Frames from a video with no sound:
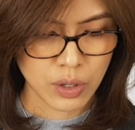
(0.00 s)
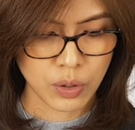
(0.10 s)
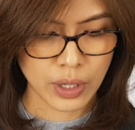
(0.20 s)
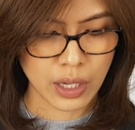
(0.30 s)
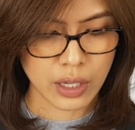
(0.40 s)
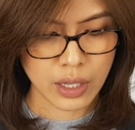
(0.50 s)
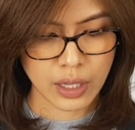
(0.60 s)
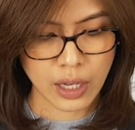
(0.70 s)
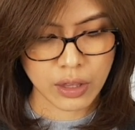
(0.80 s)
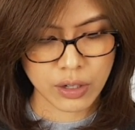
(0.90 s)
Okay,
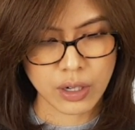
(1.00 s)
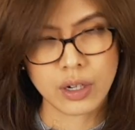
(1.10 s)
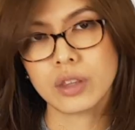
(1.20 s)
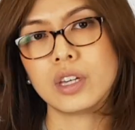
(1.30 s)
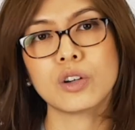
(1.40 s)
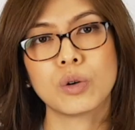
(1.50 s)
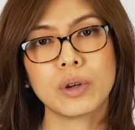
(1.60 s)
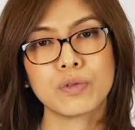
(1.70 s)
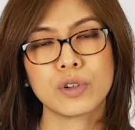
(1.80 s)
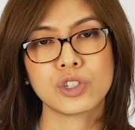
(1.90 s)
another thing
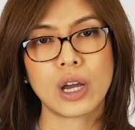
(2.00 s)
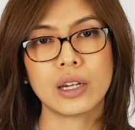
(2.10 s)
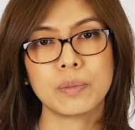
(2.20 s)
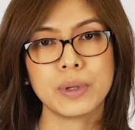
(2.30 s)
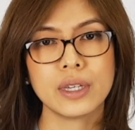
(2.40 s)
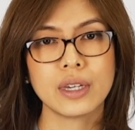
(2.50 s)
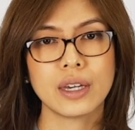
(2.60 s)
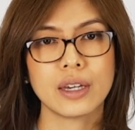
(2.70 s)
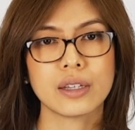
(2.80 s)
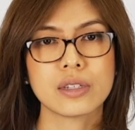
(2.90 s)
going for Jollibee
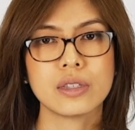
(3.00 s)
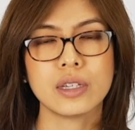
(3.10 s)
is